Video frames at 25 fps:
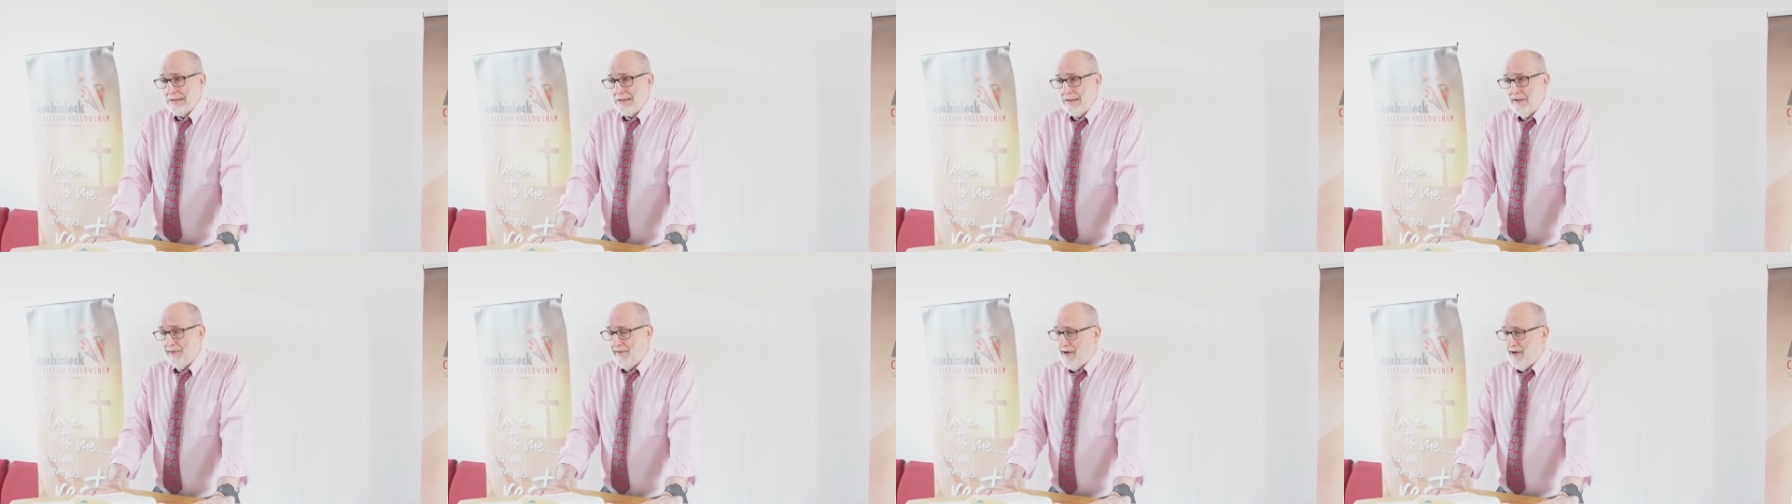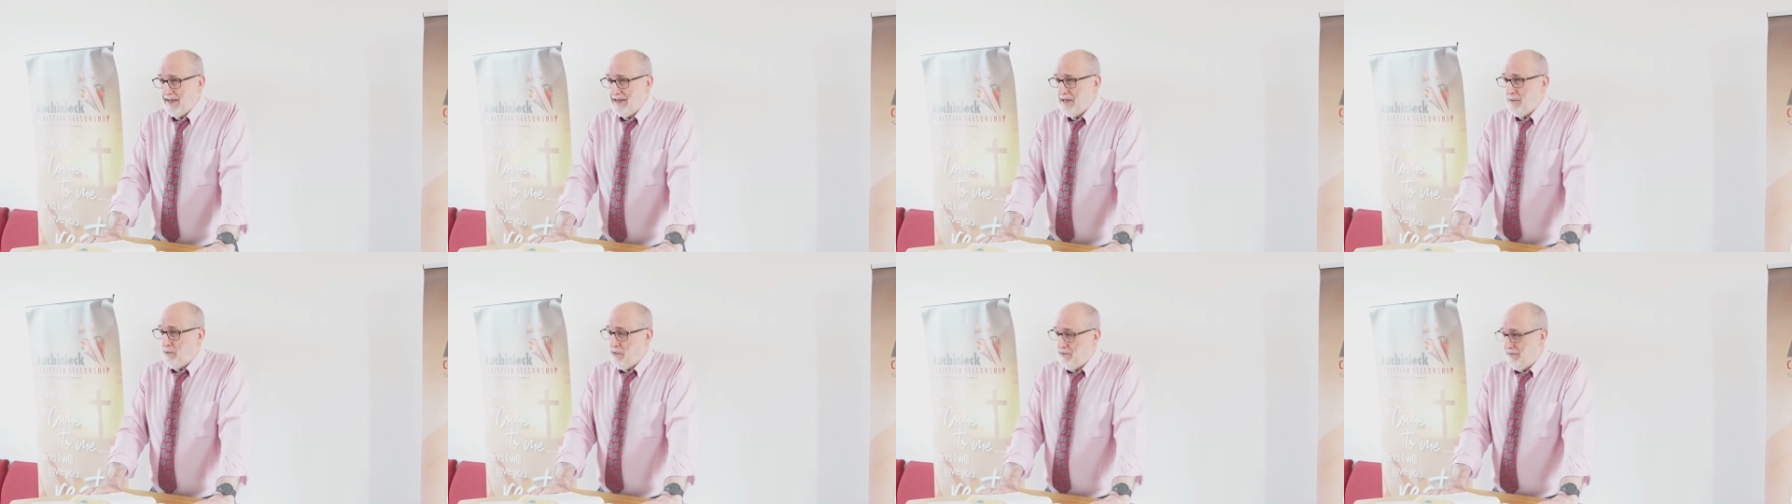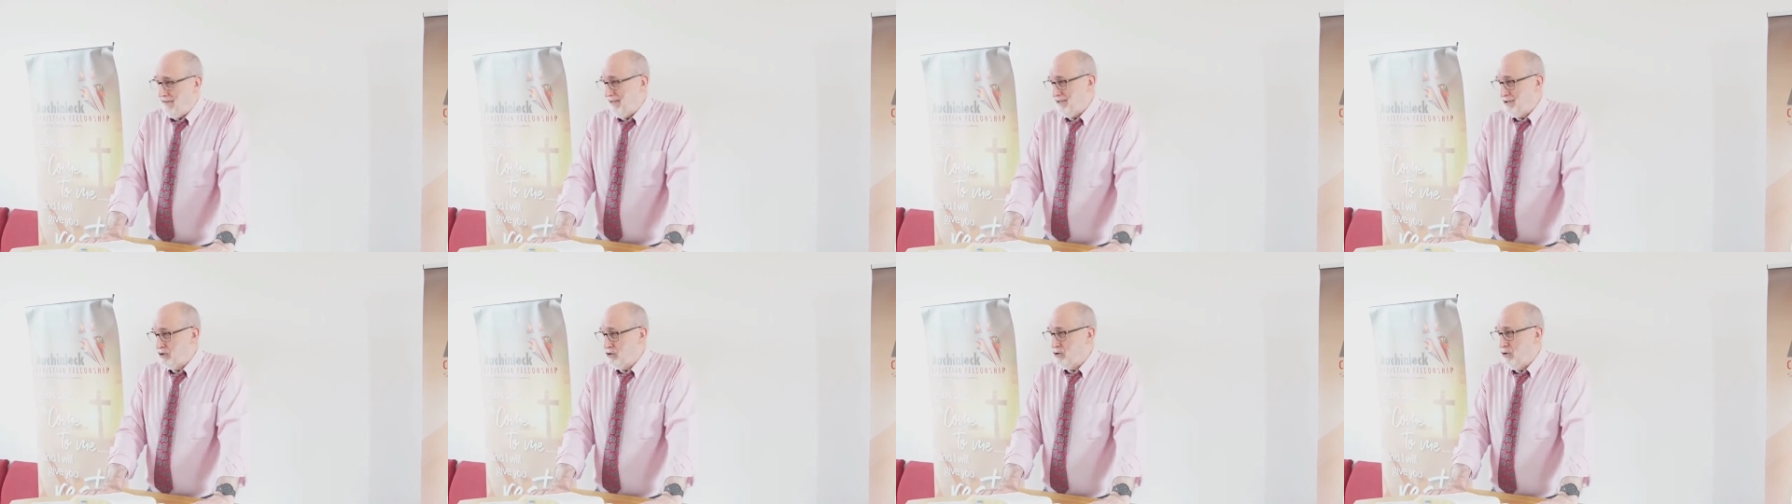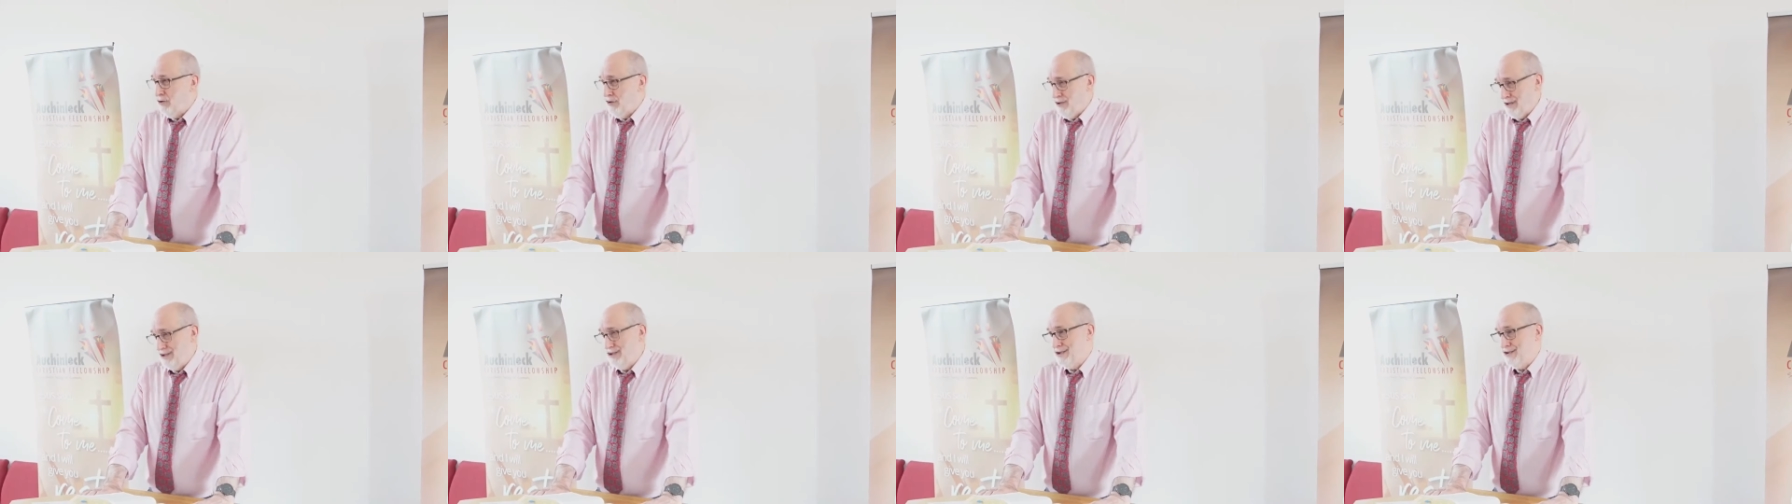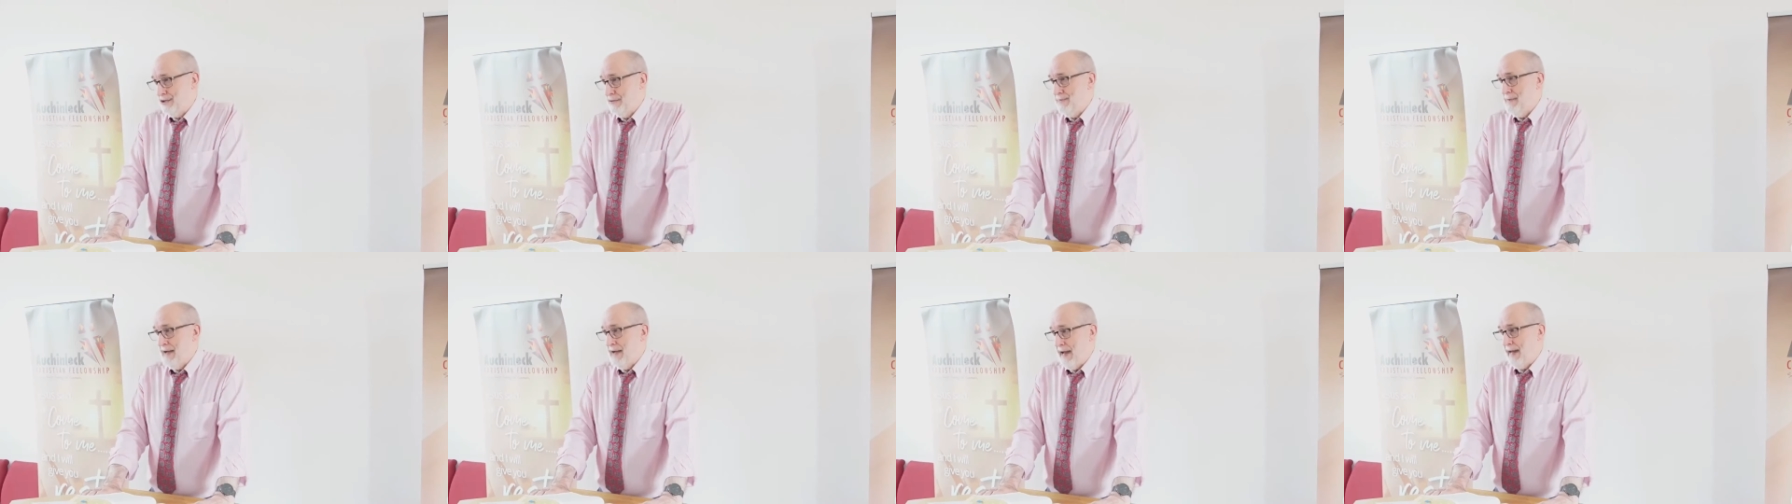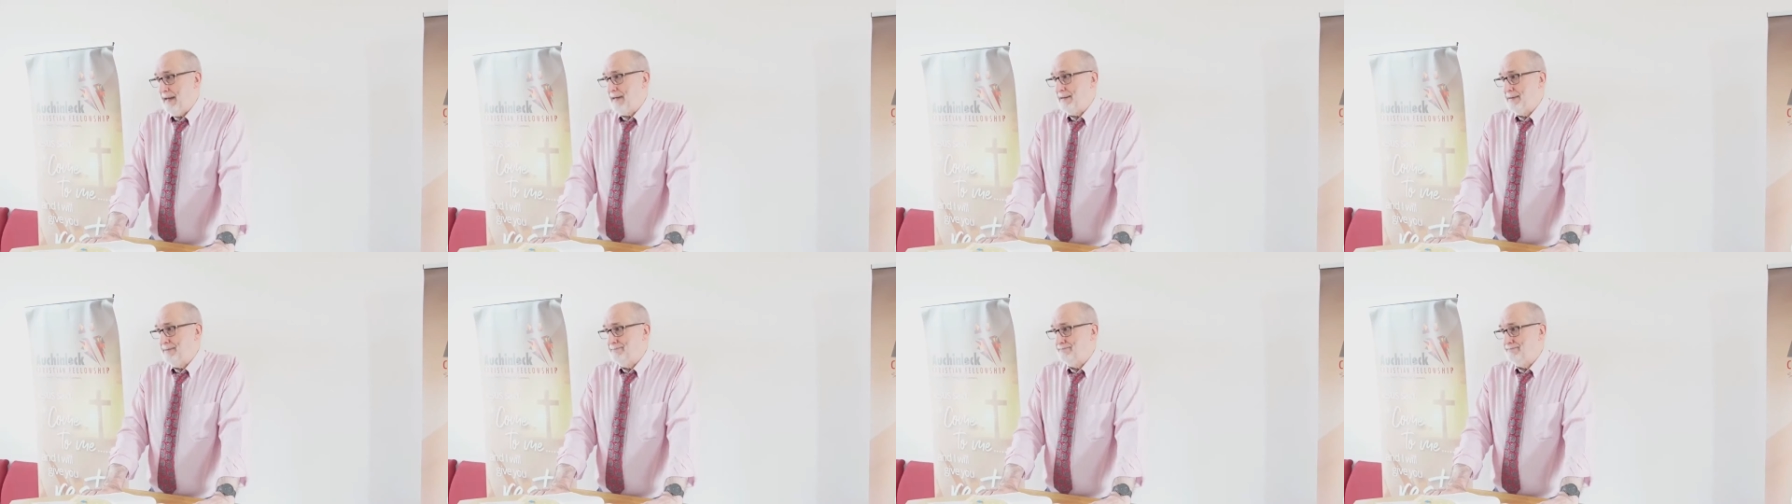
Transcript: The fact that we have a choice to make.